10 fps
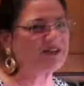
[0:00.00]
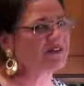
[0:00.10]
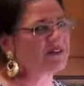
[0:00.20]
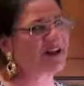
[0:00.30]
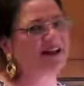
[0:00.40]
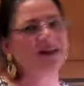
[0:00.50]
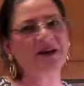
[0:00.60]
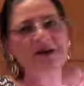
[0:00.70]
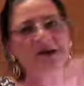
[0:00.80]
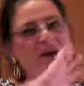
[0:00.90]
great
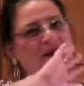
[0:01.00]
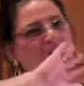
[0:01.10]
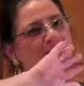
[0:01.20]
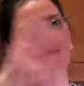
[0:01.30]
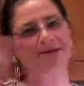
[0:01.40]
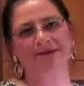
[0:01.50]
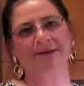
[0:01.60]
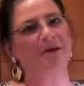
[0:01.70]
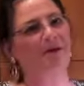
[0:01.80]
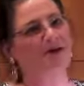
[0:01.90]
person
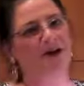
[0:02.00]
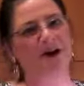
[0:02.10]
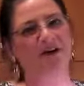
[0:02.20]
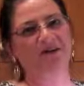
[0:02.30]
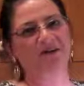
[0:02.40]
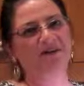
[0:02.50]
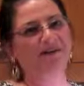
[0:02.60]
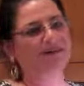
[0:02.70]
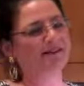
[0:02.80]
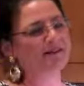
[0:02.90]
that we know,
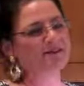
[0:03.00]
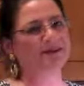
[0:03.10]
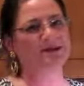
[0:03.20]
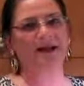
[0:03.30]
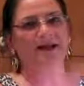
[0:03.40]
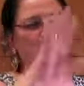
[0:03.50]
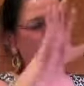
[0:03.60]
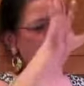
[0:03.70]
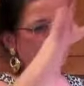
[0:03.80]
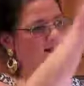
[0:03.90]
sweet lady.
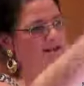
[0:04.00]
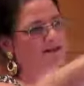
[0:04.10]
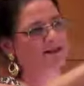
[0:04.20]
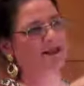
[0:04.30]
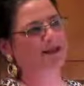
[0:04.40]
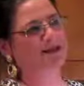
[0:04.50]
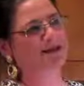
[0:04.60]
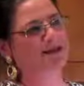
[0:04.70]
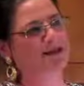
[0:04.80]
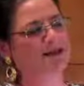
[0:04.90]
She's got this thing that
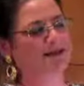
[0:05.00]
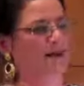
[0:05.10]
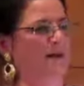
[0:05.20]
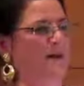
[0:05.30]
says,